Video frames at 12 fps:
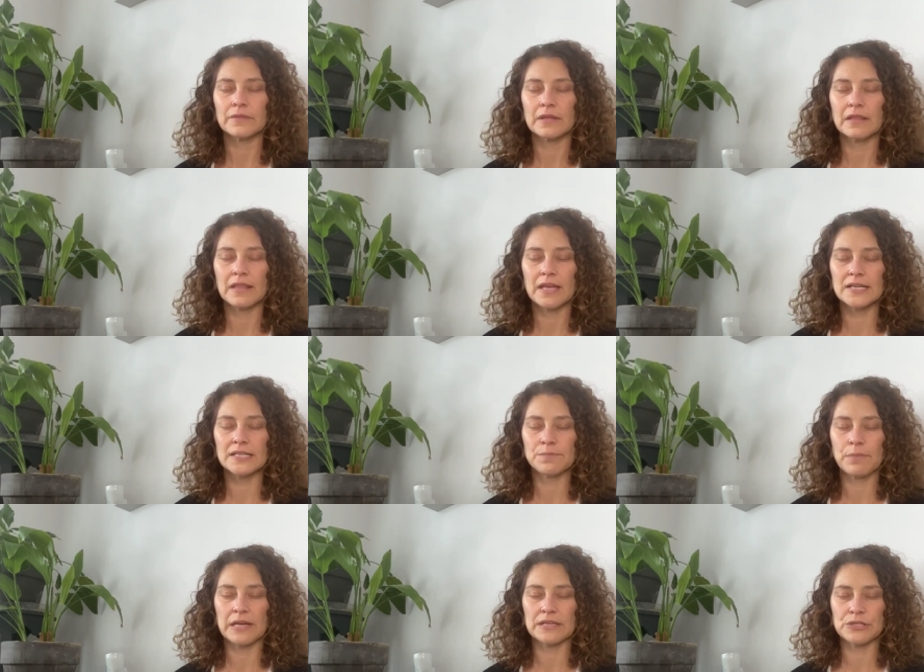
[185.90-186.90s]
the
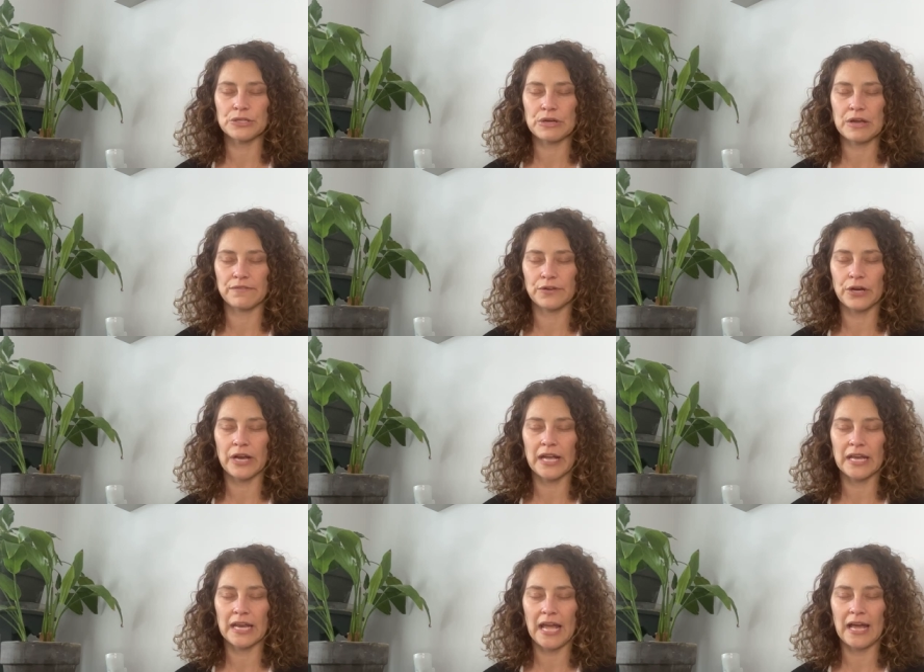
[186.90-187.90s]
expansion of your
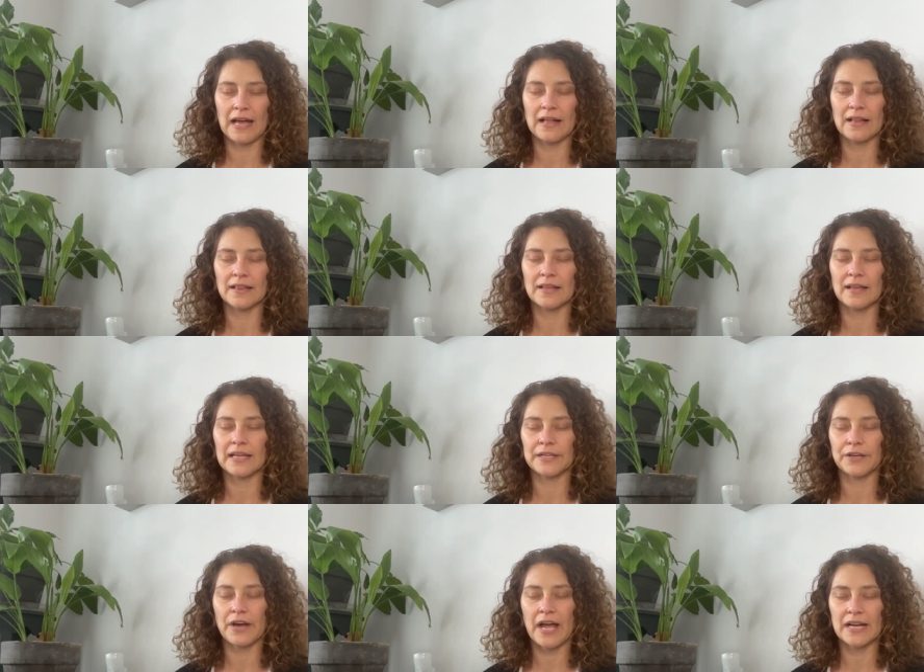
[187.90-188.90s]
inhale and
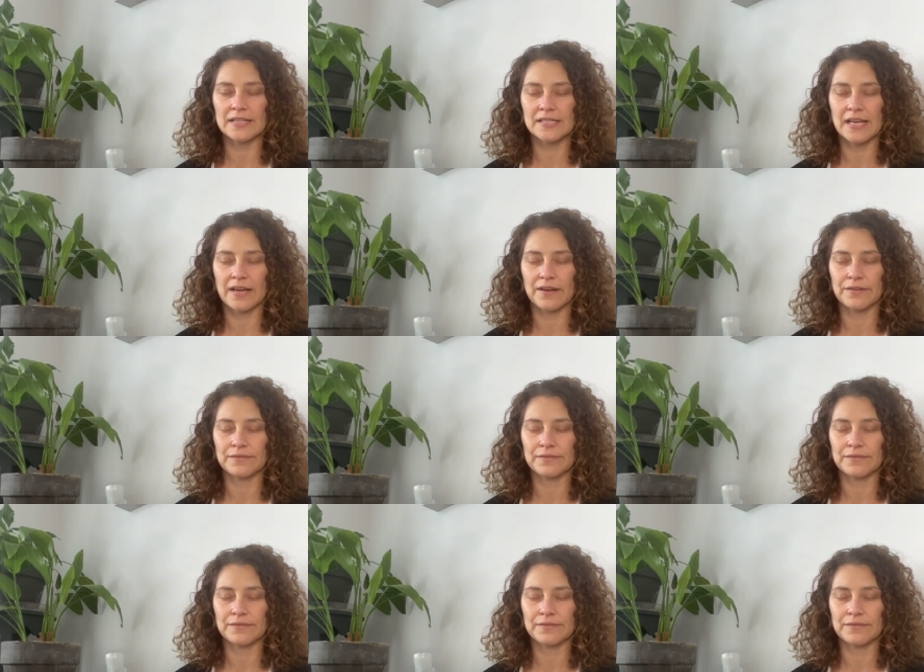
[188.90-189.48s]
your exhale.